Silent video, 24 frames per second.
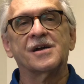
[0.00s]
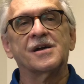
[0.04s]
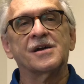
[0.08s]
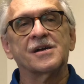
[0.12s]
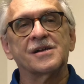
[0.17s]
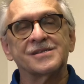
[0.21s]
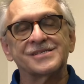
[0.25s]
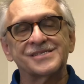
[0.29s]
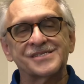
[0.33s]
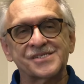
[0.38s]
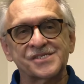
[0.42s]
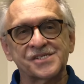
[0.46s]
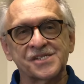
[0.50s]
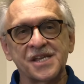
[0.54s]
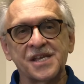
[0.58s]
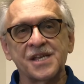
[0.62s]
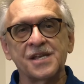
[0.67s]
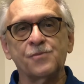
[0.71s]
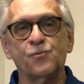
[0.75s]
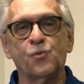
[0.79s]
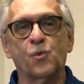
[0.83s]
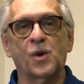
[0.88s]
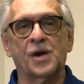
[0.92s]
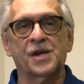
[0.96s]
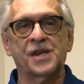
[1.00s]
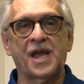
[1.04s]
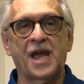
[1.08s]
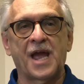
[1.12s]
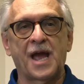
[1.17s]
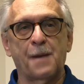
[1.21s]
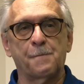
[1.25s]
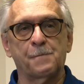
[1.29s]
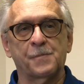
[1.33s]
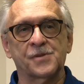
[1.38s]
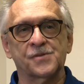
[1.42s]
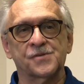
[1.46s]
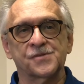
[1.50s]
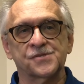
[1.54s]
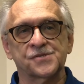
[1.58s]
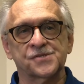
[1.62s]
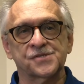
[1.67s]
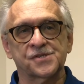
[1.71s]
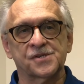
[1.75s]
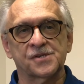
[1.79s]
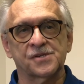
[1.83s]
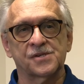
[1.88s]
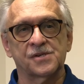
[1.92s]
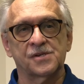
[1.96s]
See what
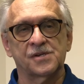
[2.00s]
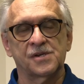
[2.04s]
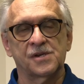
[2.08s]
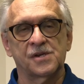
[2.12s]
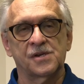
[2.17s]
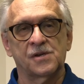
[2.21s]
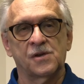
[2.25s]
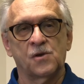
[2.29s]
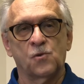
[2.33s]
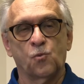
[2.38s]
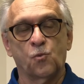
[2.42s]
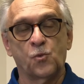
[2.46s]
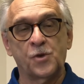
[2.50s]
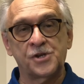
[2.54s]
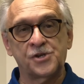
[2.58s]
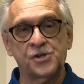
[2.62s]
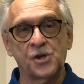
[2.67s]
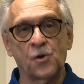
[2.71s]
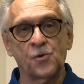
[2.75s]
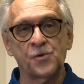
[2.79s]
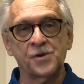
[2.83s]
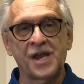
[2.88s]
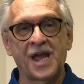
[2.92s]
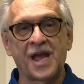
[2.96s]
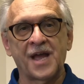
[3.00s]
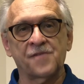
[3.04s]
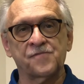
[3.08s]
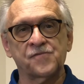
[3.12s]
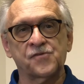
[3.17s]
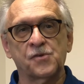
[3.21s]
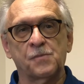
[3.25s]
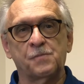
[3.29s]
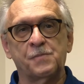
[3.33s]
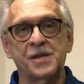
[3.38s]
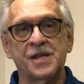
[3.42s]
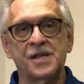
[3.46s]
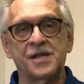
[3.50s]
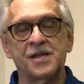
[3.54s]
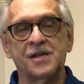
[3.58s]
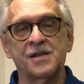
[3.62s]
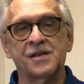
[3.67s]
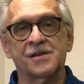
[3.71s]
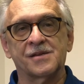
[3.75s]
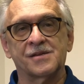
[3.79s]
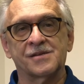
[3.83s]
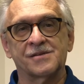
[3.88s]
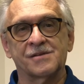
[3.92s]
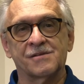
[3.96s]
happens. We don't have to be
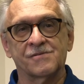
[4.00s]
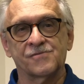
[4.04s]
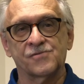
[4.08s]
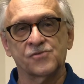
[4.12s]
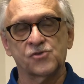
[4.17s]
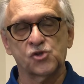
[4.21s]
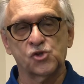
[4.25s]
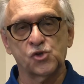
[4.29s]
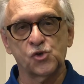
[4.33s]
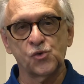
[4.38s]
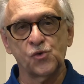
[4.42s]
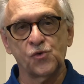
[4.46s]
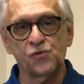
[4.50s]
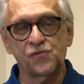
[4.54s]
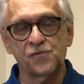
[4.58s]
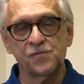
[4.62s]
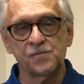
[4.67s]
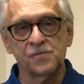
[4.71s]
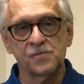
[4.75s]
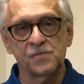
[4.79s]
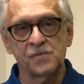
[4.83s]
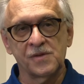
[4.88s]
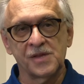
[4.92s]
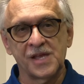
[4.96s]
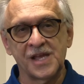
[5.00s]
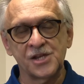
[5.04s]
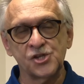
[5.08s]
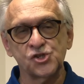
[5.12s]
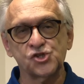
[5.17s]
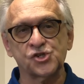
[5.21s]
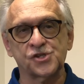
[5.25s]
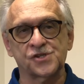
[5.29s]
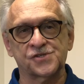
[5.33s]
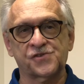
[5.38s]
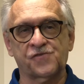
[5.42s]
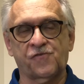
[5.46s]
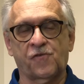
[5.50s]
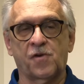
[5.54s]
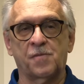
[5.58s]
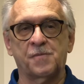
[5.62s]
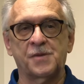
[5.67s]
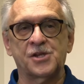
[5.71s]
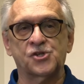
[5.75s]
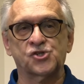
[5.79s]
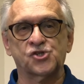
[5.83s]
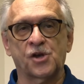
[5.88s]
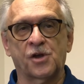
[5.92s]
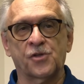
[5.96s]
2 inches from
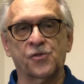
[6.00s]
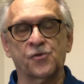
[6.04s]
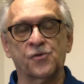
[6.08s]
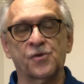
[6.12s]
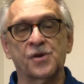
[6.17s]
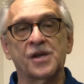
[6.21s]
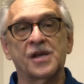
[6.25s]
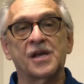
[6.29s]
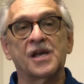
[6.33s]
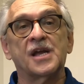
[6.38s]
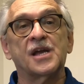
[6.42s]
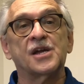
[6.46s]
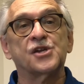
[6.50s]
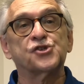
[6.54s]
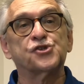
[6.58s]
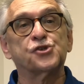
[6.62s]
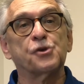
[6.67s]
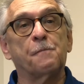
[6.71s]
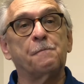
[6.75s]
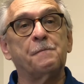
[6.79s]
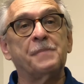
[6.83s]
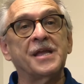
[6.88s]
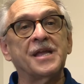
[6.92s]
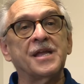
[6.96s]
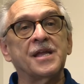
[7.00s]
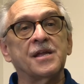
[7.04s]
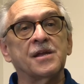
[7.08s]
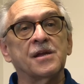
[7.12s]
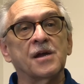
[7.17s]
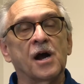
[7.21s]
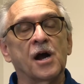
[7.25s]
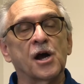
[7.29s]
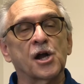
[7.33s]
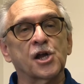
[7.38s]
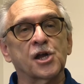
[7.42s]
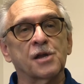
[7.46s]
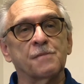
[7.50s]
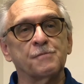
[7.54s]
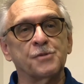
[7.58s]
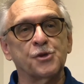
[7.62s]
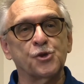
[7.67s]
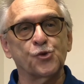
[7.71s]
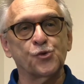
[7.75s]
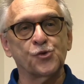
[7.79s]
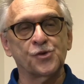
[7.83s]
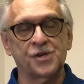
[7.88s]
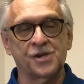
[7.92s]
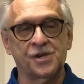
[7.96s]
each other to be a
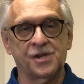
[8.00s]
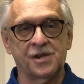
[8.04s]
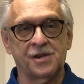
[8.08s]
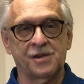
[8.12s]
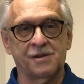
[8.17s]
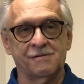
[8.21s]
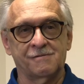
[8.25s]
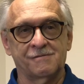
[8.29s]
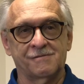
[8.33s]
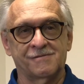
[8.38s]
community.